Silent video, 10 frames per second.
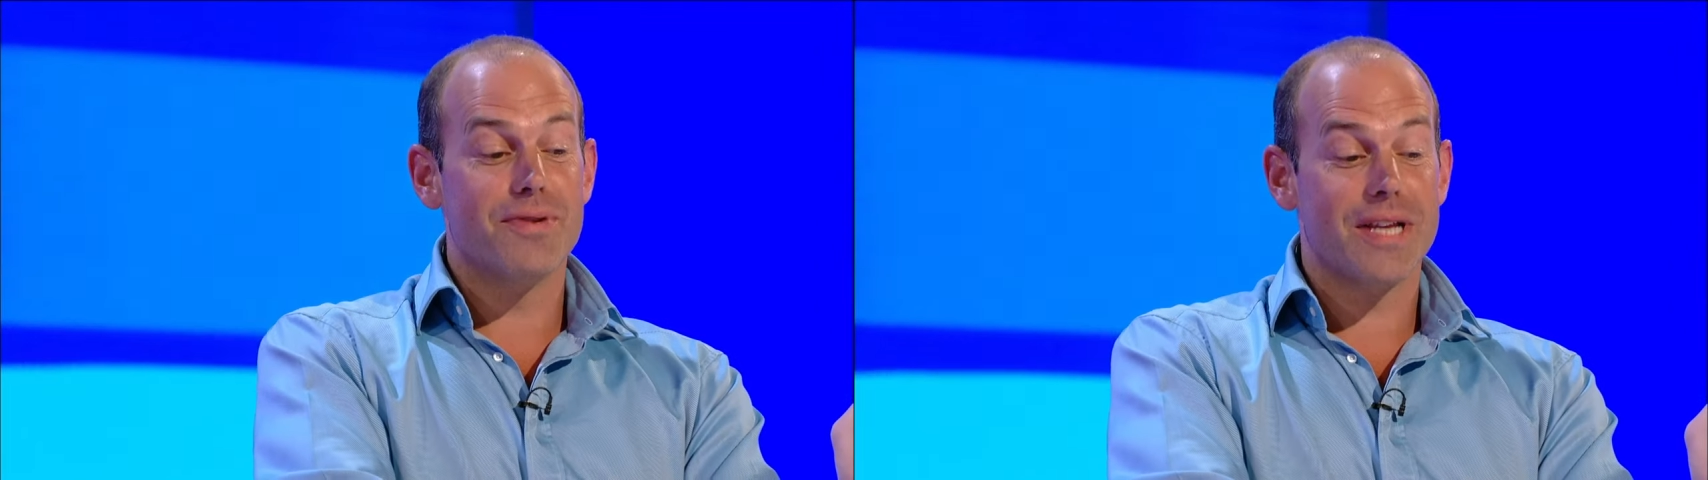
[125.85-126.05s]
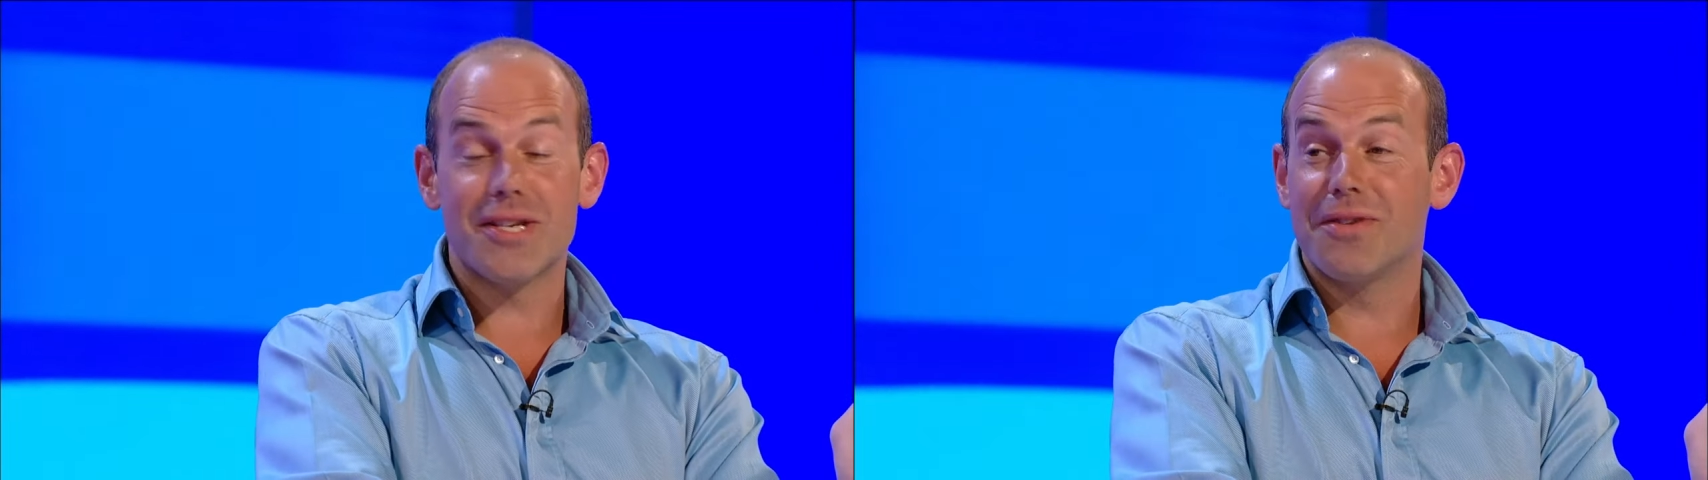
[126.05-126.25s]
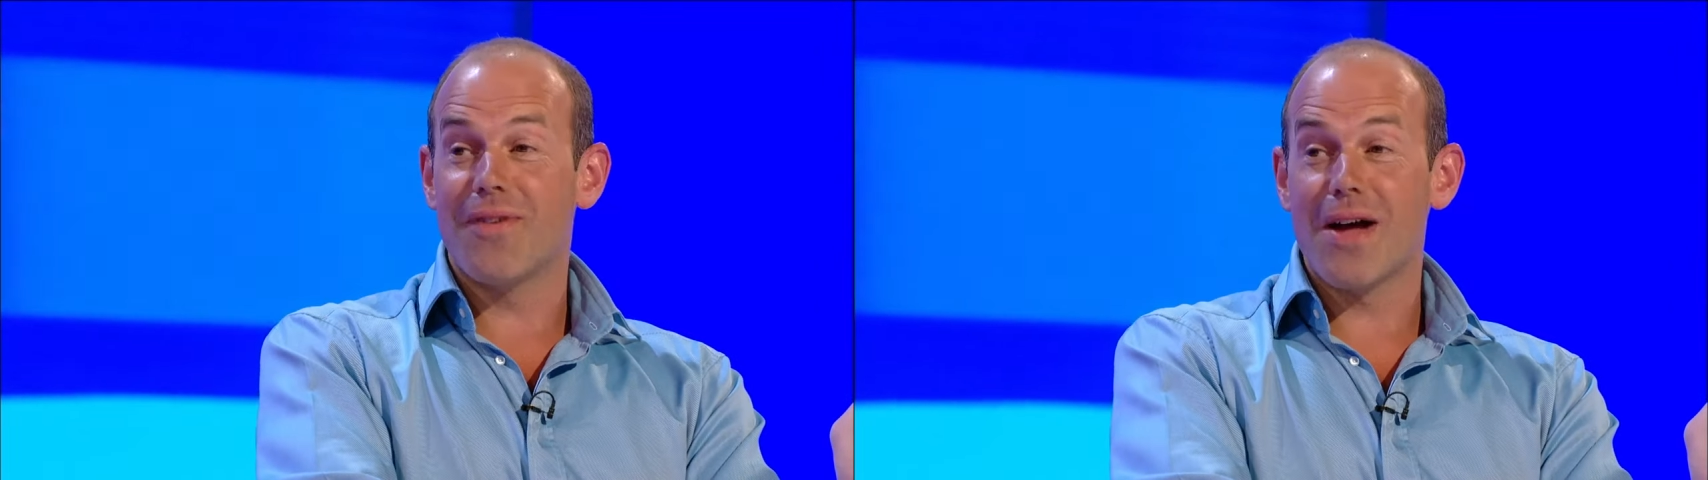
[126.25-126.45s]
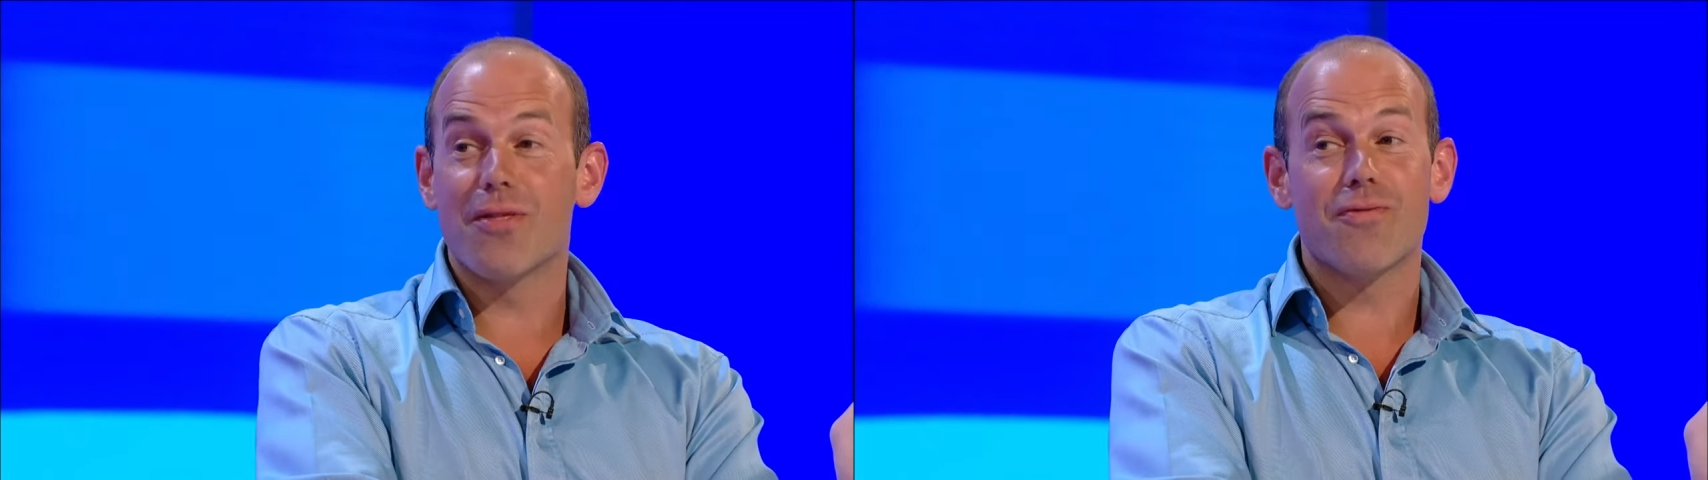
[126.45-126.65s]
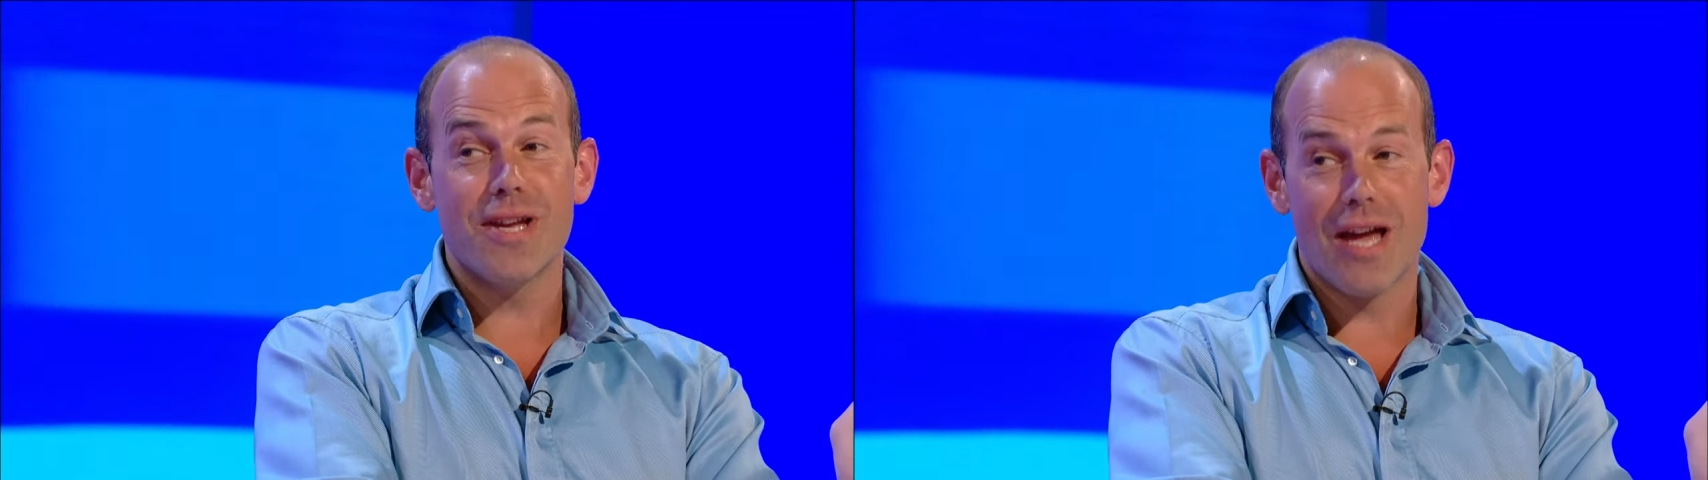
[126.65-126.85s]
was actually
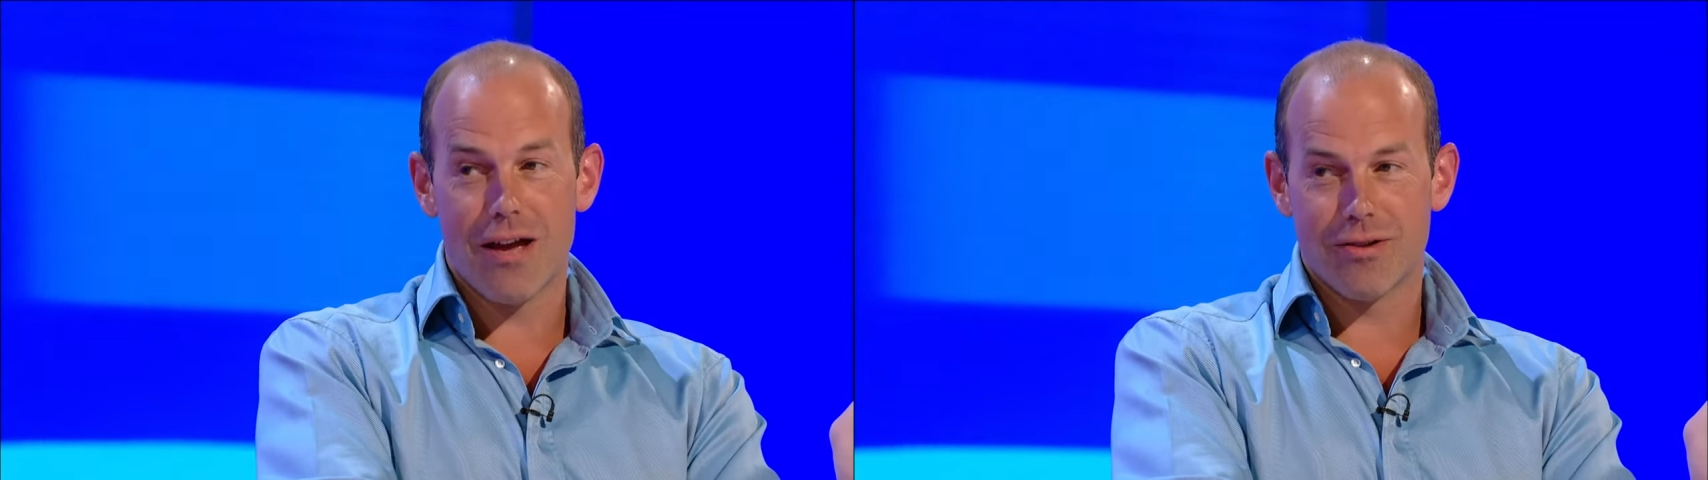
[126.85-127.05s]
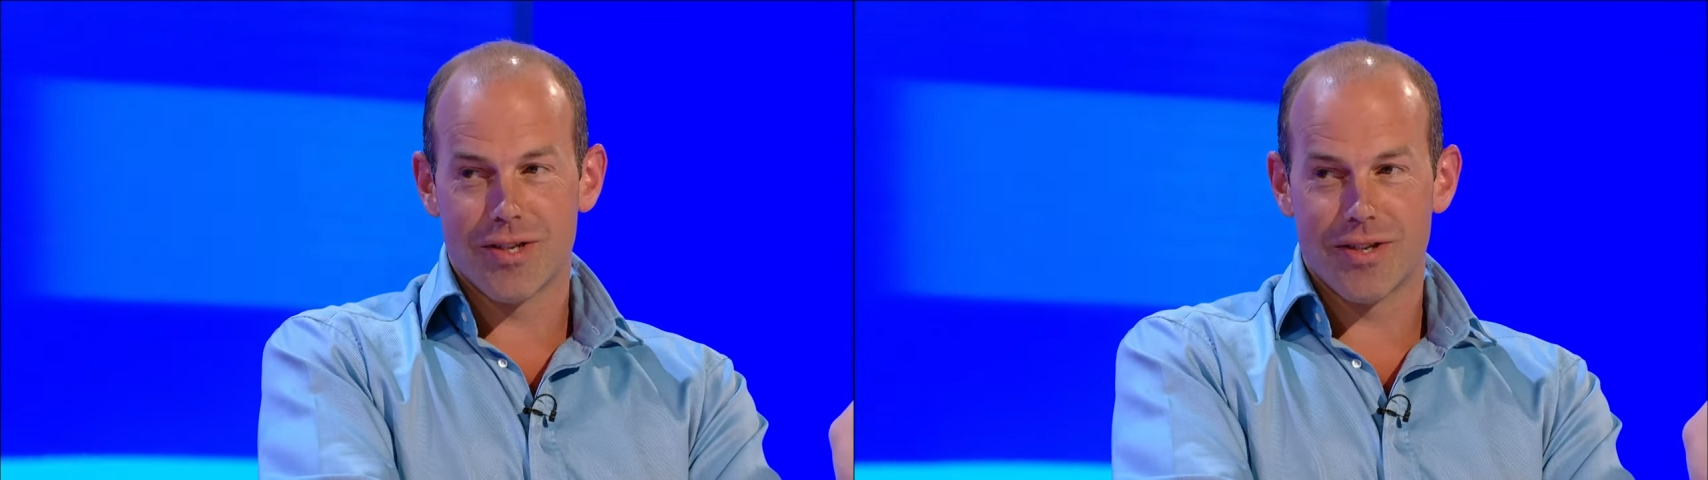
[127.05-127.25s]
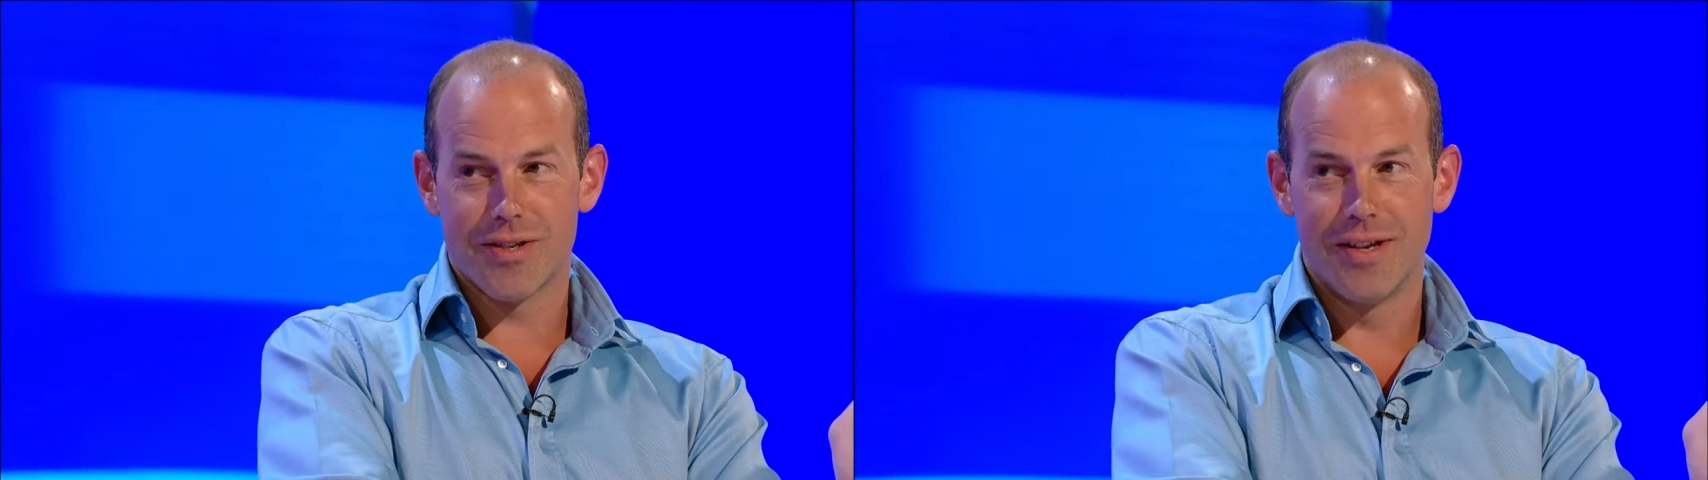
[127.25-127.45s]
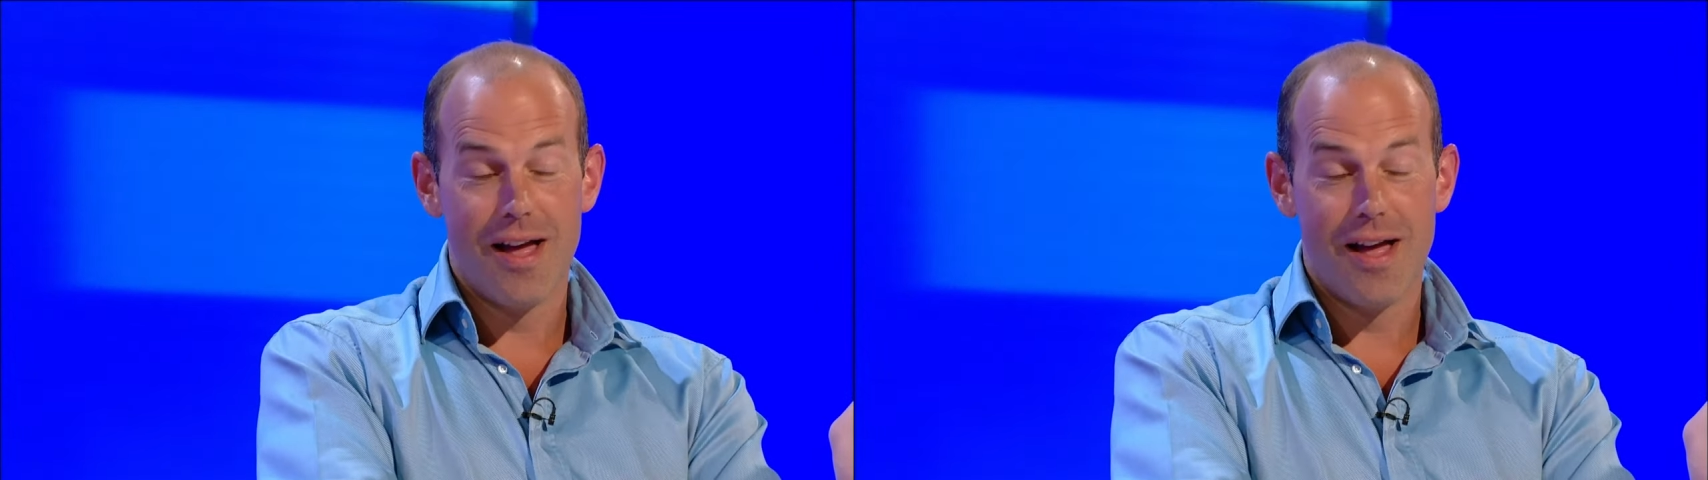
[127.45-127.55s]
found three houses.